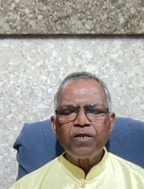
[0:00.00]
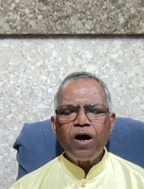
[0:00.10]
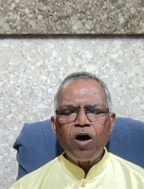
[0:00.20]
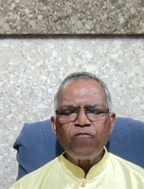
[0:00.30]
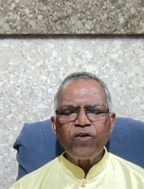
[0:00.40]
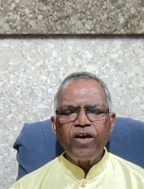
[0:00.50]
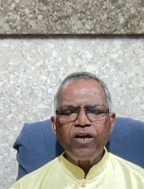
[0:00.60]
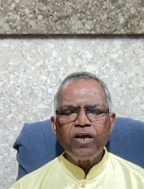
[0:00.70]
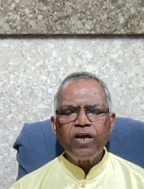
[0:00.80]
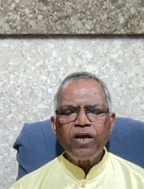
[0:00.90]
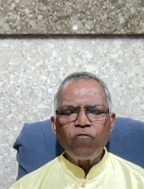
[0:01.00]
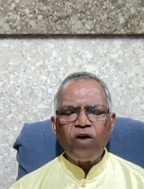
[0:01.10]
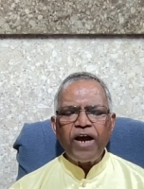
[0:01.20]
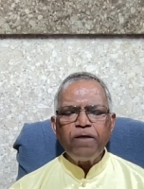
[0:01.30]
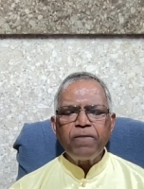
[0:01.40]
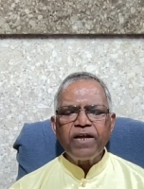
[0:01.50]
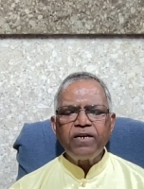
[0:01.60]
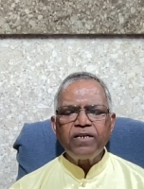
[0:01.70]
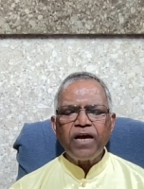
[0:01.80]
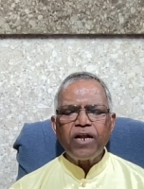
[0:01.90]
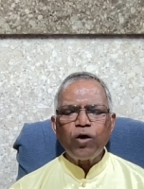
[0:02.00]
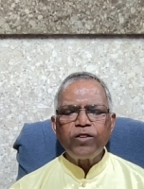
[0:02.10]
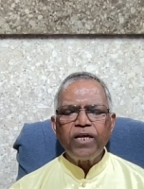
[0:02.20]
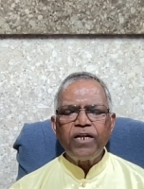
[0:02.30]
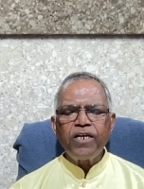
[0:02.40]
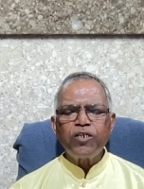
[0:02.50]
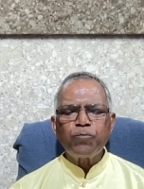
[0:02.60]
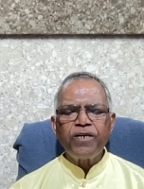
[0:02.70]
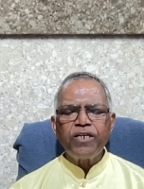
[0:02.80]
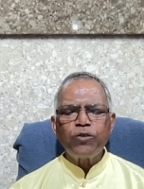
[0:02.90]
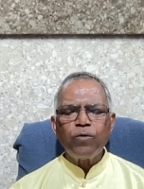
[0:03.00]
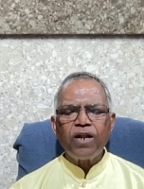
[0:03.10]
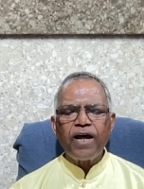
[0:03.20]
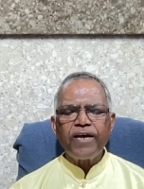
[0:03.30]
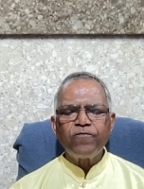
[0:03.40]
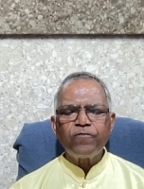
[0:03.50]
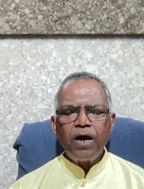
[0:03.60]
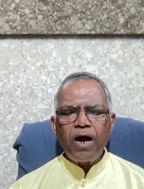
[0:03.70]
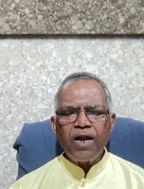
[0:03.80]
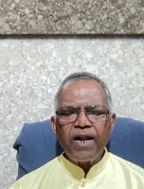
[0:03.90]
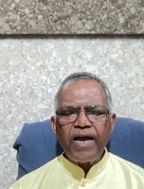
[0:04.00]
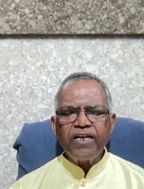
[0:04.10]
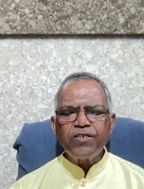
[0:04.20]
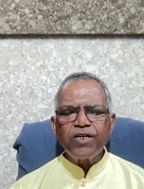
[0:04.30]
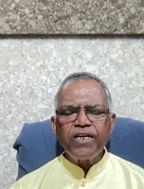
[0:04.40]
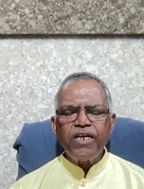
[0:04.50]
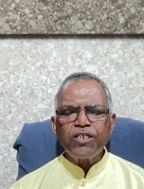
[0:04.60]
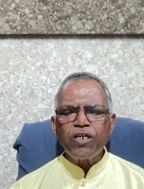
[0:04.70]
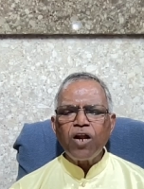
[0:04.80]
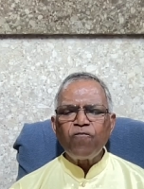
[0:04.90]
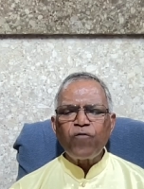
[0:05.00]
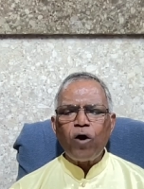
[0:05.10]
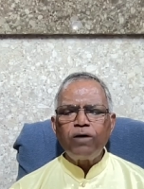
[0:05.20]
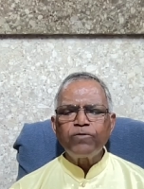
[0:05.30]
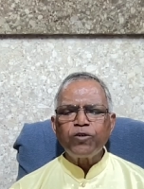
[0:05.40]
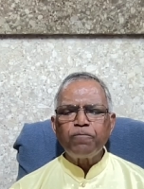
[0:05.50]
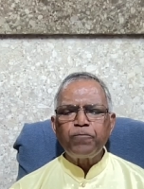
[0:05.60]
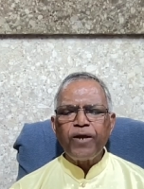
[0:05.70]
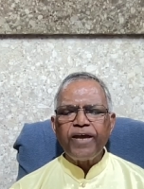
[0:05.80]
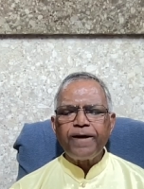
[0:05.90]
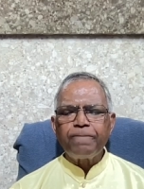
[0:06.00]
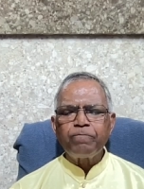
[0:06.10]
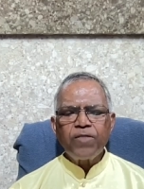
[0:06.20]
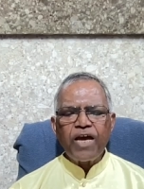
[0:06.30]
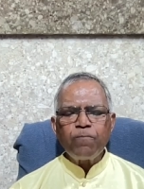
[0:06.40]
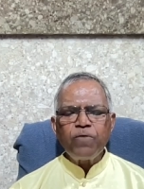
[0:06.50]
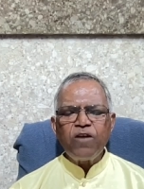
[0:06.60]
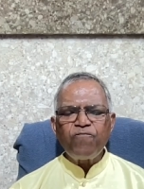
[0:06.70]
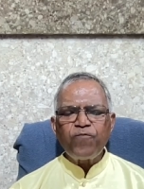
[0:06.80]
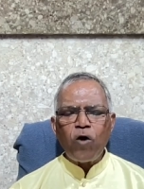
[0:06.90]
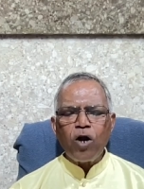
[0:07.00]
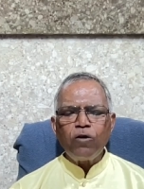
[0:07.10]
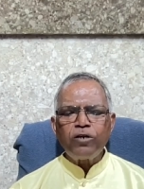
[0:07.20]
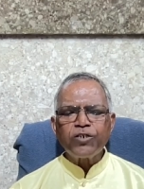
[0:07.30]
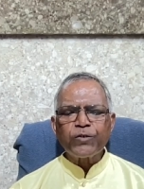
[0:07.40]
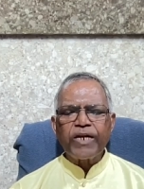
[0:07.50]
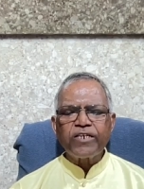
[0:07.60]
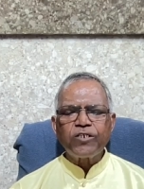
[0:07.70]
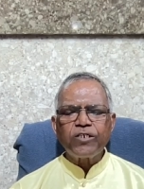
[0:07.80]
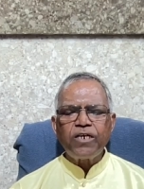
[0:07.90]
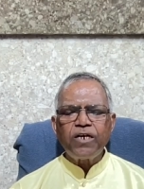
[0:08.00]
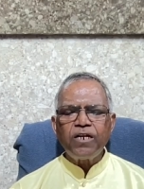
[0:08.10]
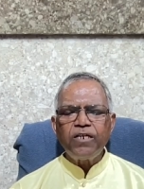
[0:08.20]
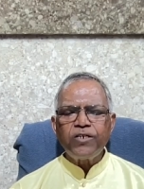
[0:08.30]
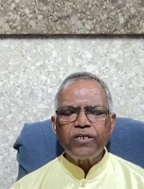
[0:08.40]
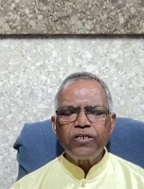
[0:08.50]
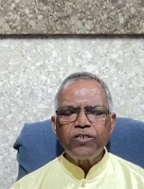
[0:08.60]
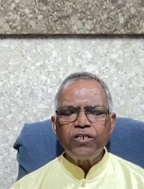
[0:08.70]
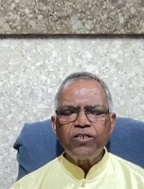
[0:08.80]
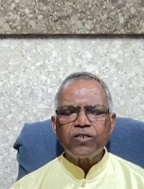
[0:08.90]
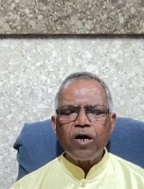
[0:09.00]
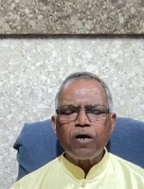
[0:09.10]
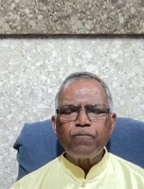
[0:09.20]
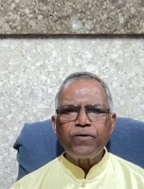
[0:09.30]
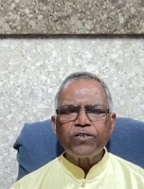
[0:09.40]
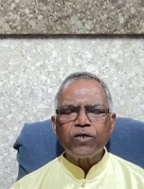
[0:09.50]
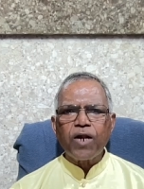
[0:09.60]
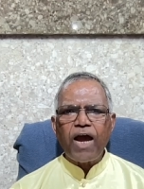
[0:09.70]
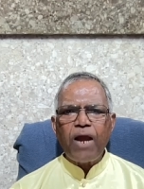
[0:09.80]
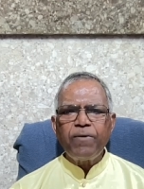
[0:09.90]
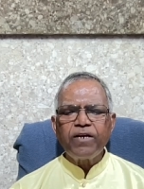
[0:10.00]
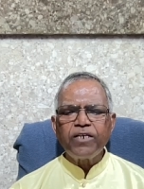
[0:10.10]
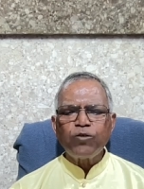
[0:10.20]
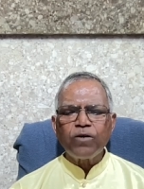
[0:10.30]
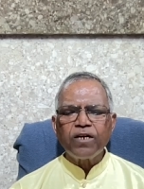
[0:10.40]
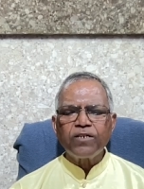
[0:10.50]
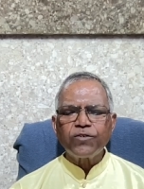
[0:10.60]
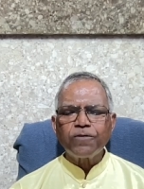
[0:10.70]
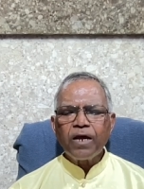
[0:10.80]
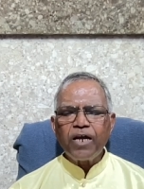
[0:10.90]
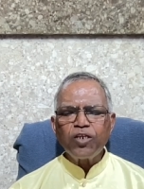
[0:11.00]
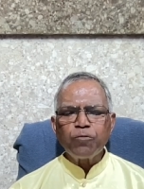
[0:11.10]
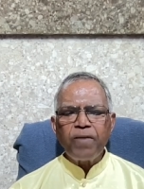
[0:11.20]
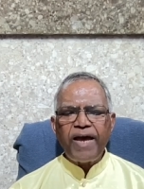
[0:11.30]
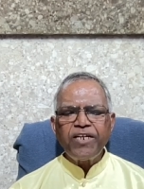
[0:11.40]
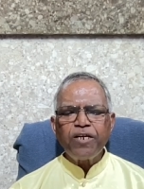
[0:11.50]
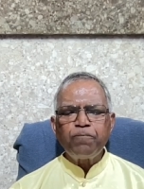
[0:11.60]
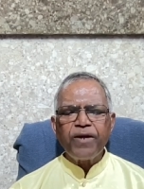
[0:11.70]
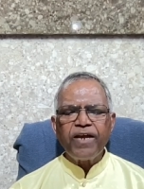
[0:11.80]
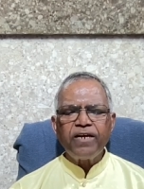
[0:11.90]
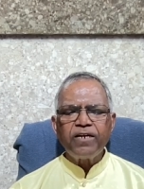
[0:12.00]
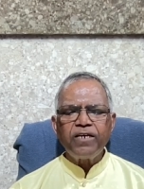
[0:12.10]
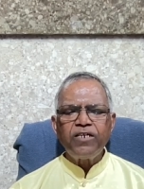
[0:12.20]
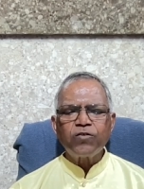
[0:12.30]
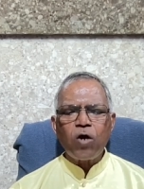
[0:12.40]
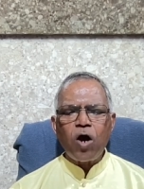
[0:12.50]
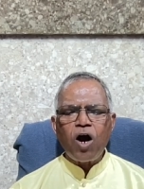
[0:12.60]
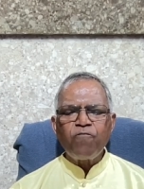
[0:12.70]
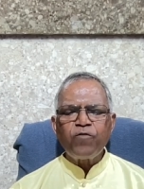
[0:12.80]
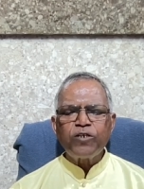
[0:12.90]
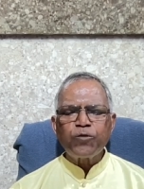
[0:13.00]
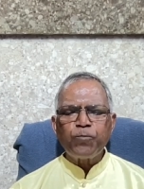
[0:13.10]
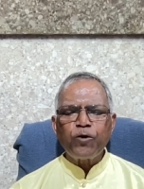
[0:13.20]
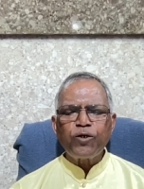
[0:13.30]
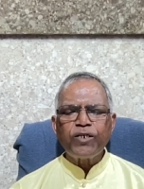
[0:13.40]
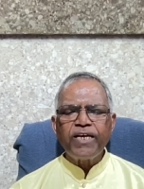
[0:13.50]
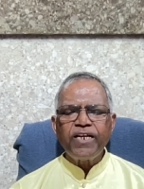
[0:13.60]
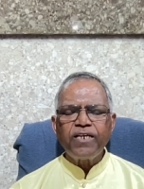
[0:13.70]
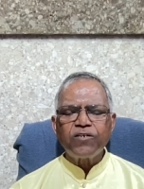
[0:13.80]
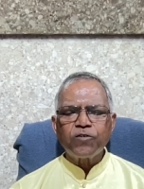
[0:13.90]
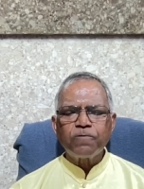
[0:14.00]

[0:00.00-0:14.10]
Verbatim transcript: of a vibrant and authentic spiritual life. Unlike traditional forms of prayer that may follow structured liturgies or prescribed rituals, charismatic prayer is often spontaneous